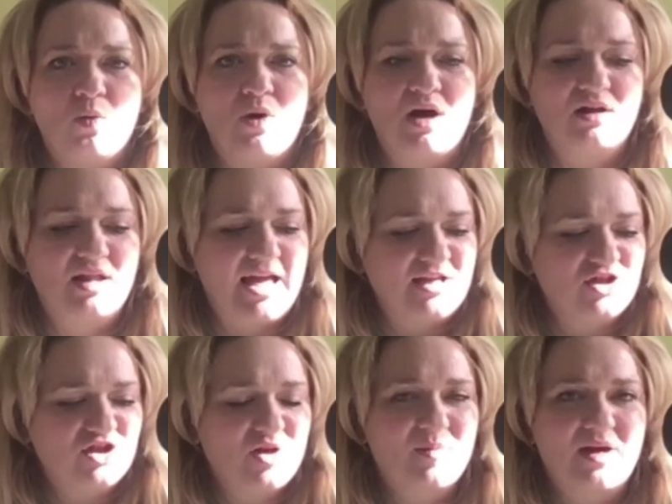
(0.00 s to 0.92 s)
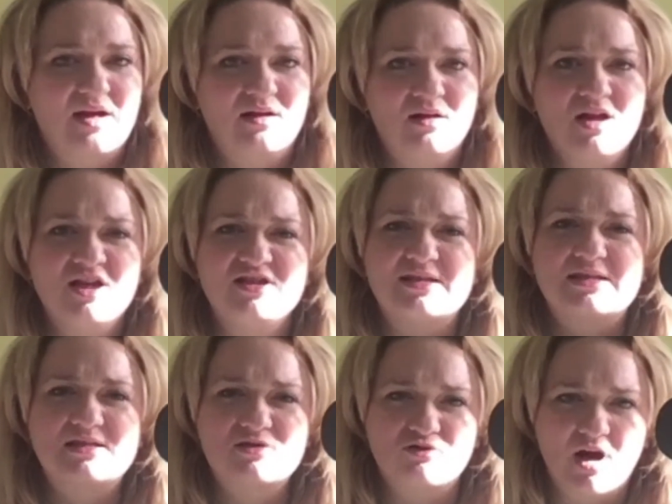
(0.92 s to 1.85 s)
While HTML
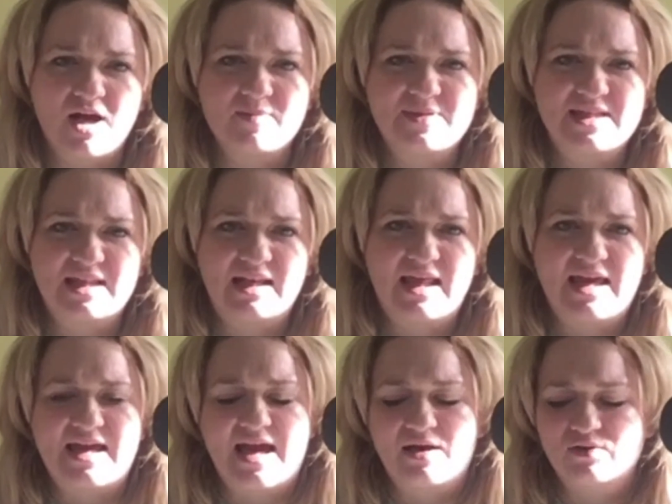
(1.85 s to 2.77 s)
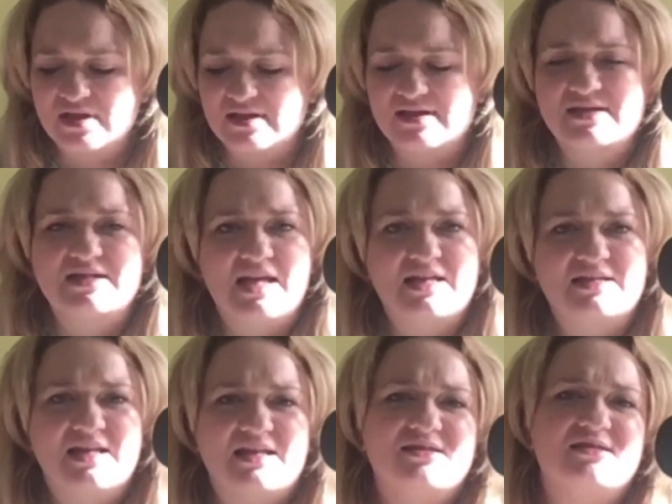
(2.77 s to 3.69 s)
describes the layout and
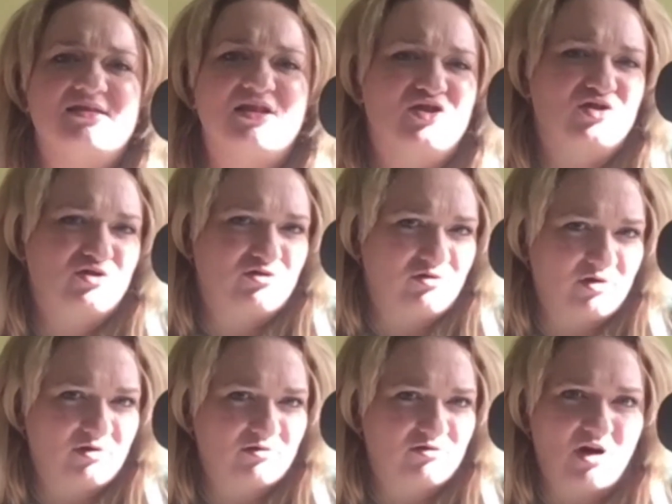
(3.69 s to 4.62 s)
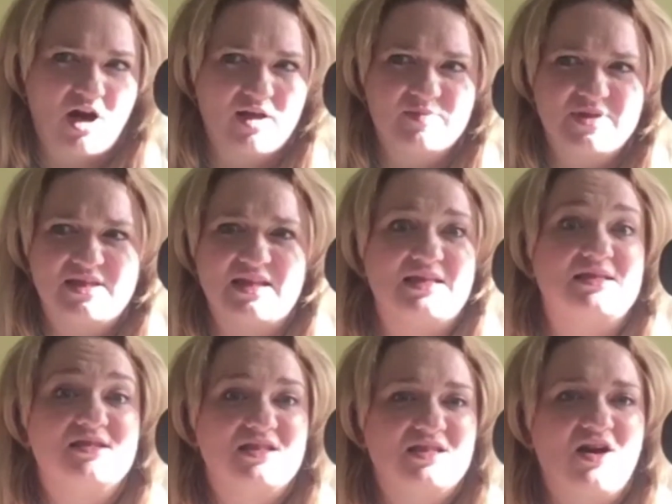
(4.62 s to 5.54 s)
CSS describes the
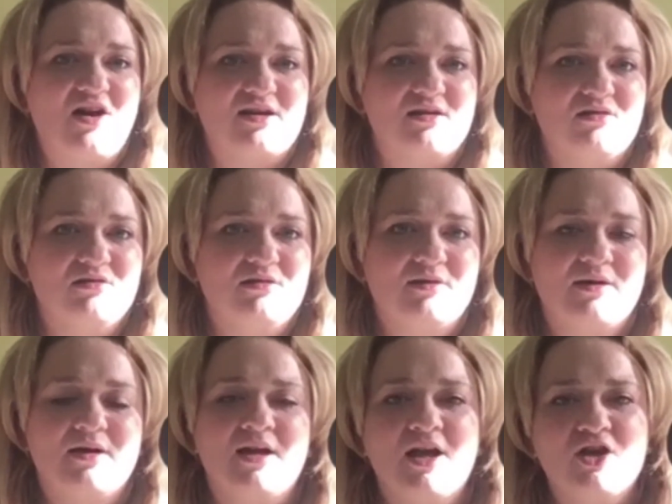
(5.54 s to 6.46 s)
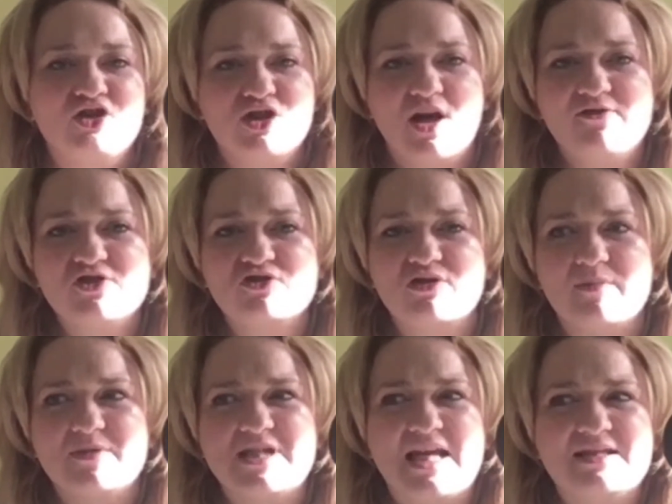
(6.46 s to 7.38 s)
style,
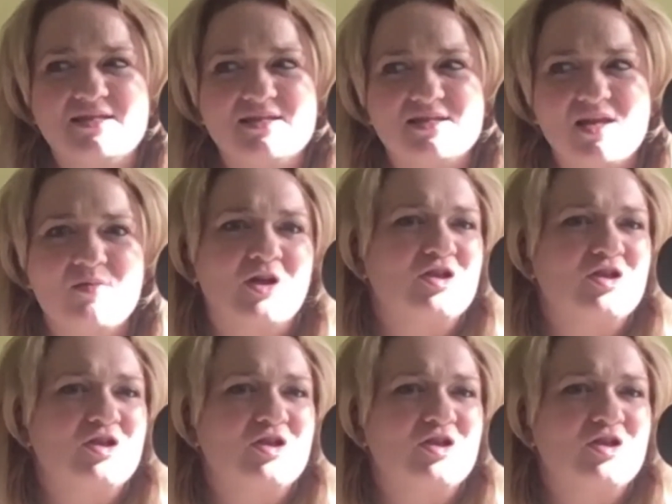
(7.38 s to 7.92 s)
JavaScript isn't so